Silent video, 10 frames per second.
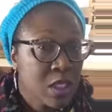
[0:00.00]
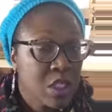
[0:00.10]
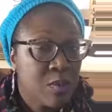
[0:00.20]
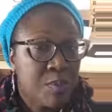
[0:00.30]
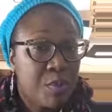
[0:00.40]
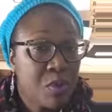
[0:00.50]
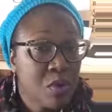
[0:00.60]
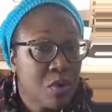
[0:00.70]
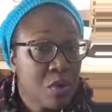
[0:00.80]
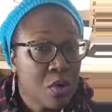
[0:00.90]
would
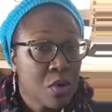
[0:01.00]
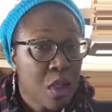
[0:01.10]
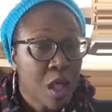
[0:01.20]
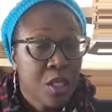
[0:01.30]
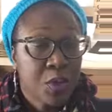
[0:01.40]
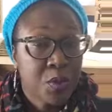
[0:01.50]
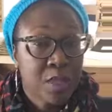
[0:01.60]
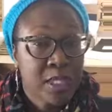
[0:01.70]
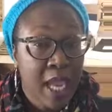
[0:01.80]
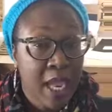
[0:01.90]
pull through the
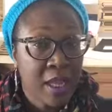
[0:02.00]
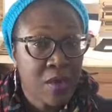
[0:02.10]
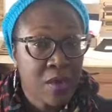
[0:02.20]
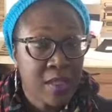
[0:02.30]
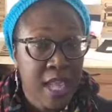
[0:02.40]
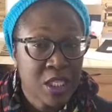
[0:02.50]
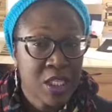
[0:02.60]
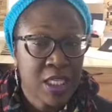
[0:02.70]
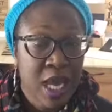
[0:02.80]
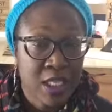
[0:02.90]
tangles as
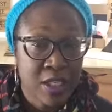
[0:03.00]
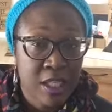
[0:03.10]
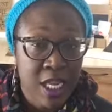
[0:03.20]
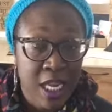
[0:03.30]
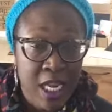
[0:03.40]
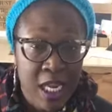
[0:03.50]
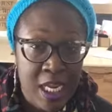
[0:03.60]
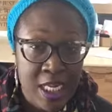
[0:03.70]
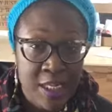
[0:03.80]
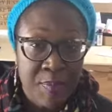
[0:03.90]
she got to the
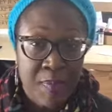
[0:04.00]
end.